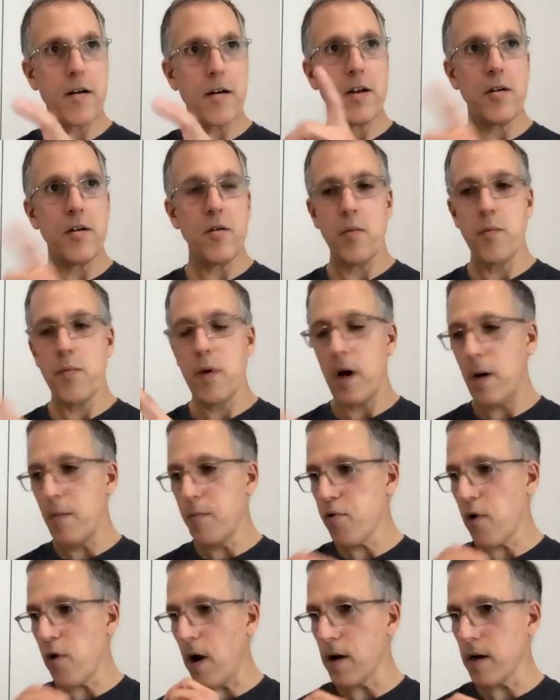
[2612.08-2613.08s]
a new
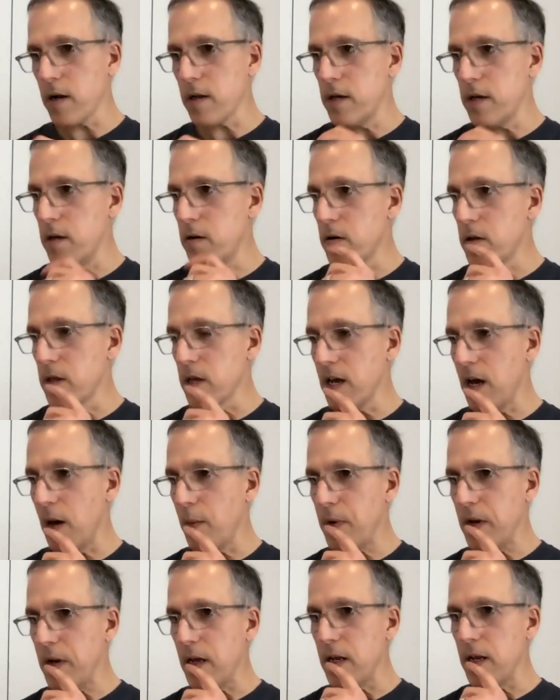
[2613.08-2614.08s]
product leader in the
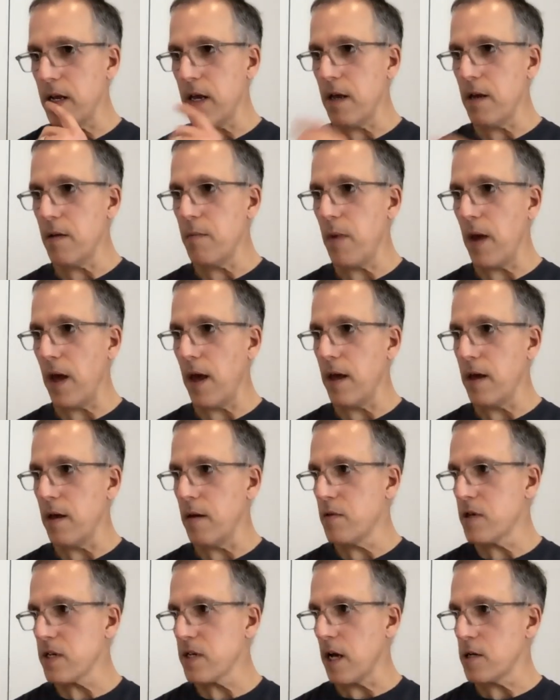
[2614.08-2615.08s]
company, and he
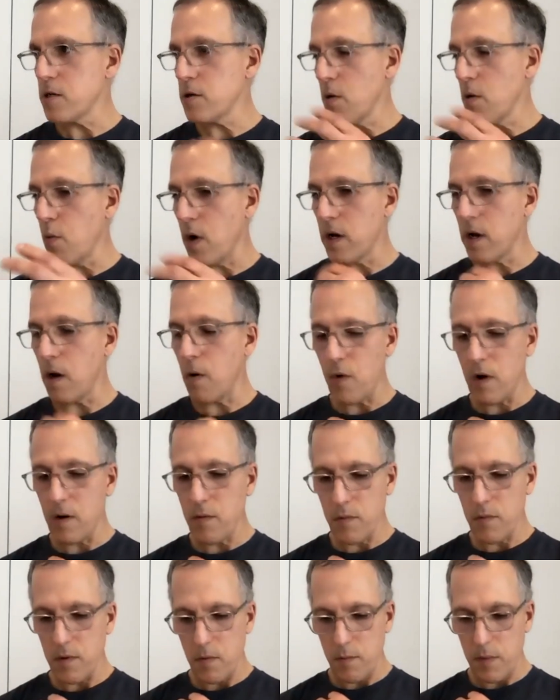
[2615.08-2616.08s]
scheduled a
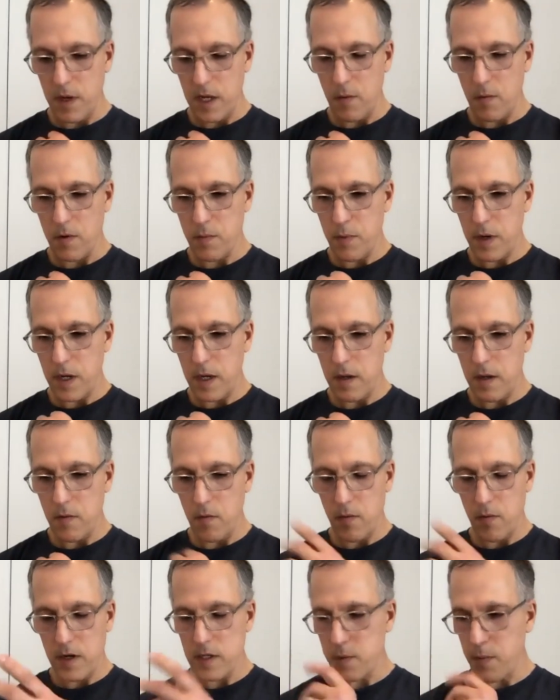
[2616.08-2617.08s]
one-on-one meeting with me
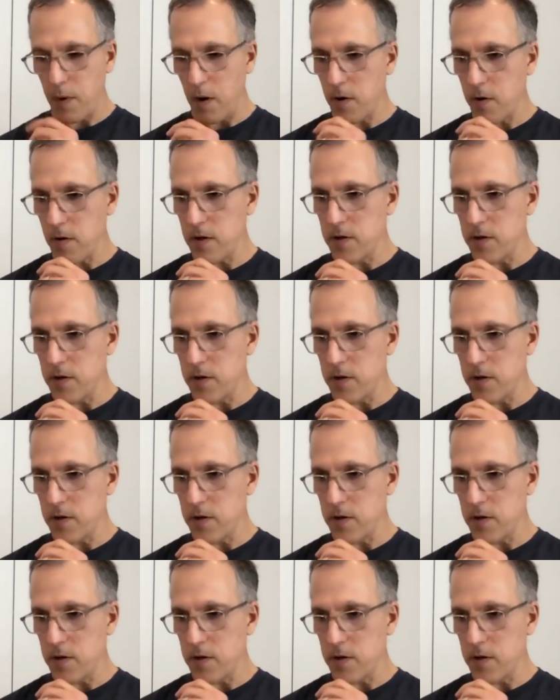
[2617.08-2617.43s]
when we spoke earlier